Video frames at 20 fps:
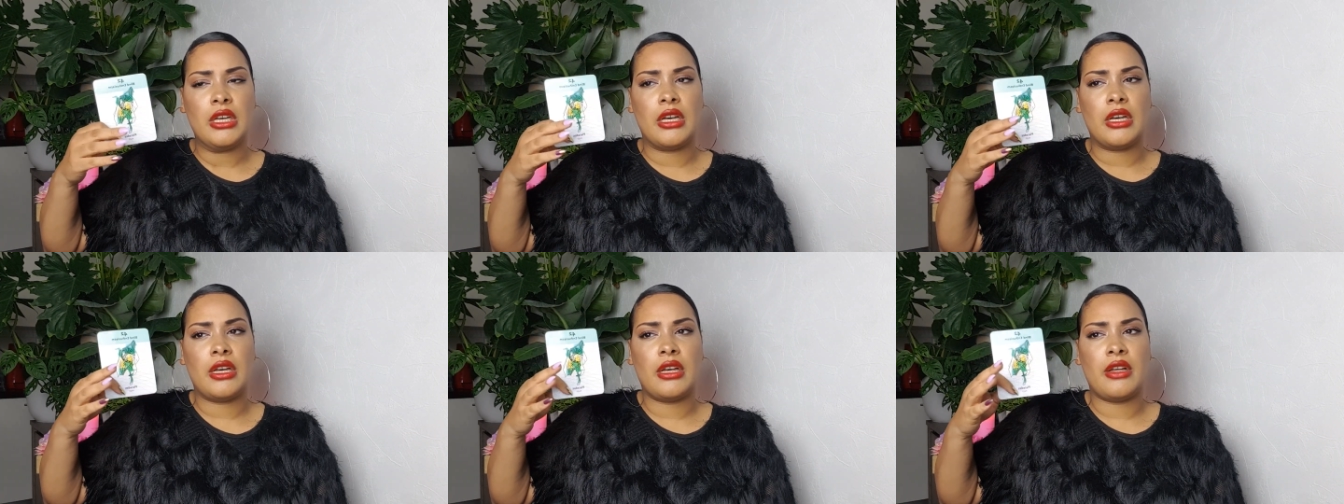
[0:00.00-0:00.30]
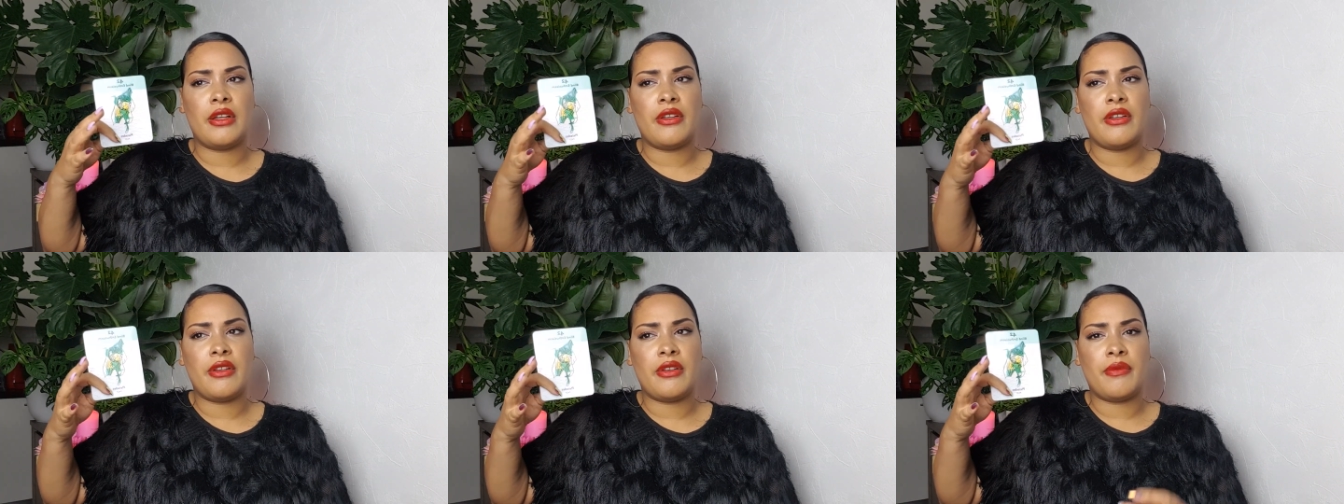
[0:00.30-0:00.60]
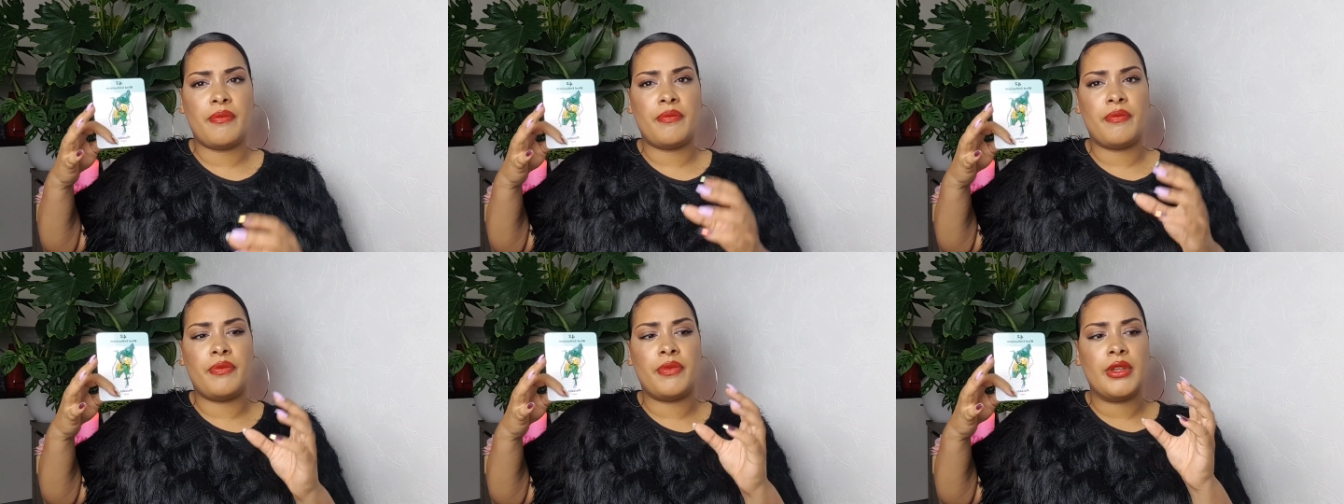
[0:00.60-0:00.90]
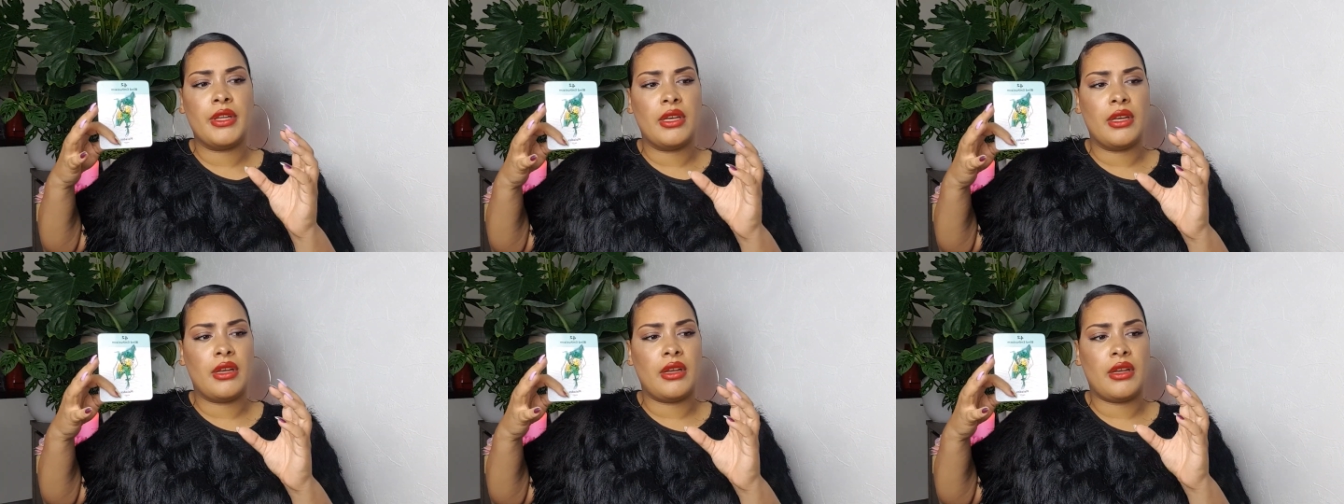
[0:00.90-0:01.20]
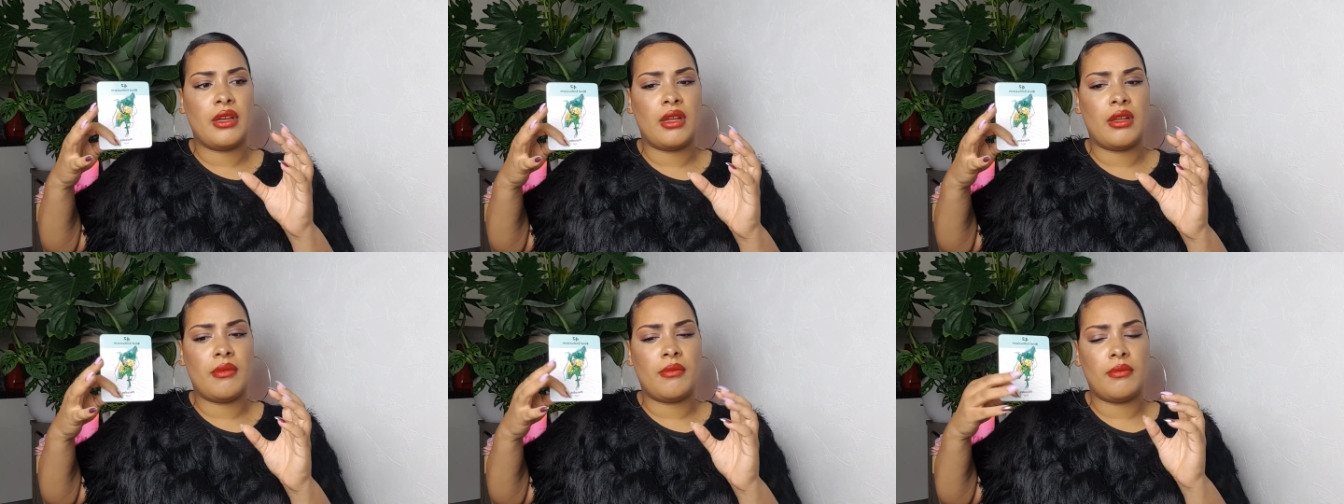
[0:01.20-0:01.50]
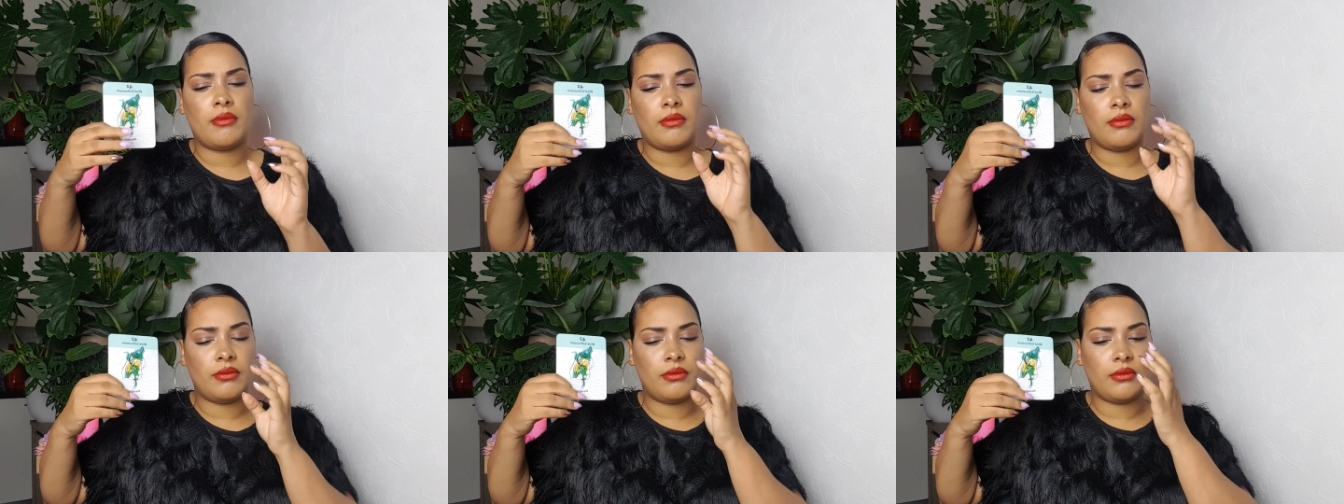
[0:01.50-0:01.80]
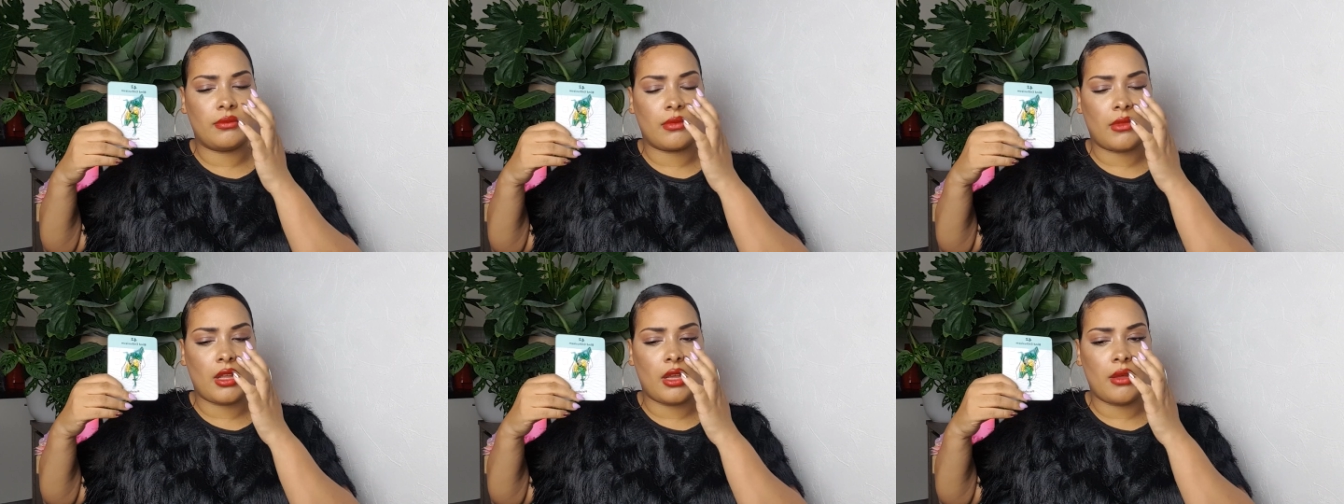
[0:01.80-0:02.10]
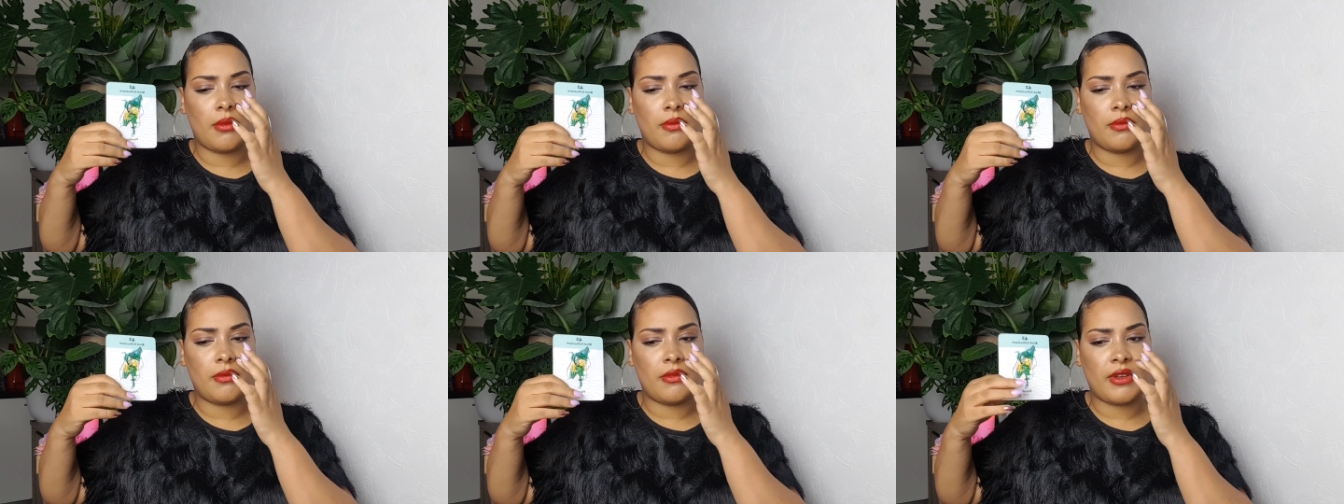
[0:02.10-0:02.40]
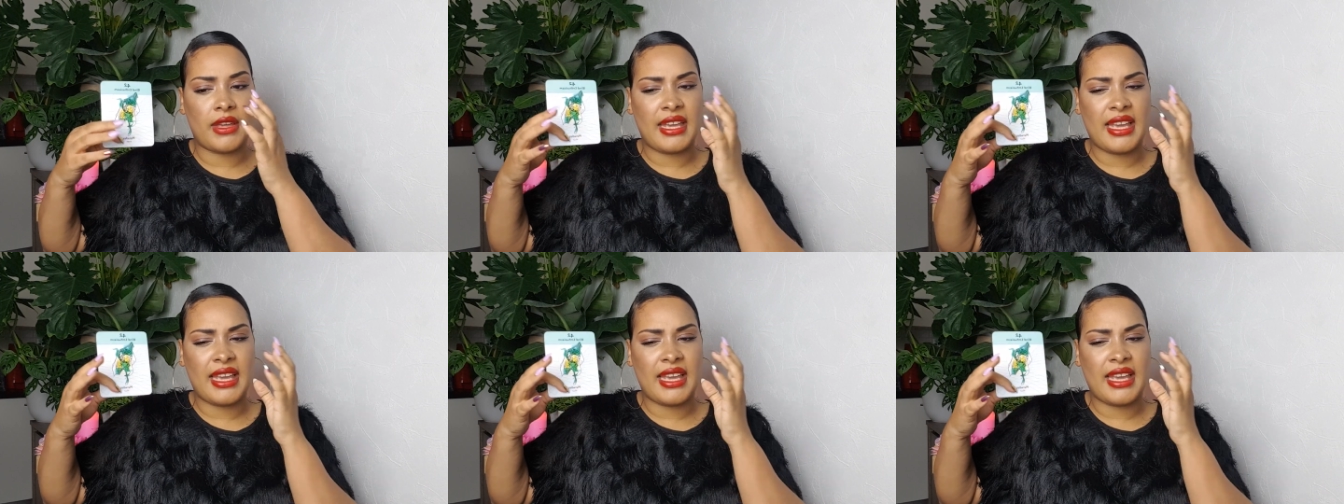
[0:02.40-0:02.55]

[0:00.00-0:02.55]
um, um, um,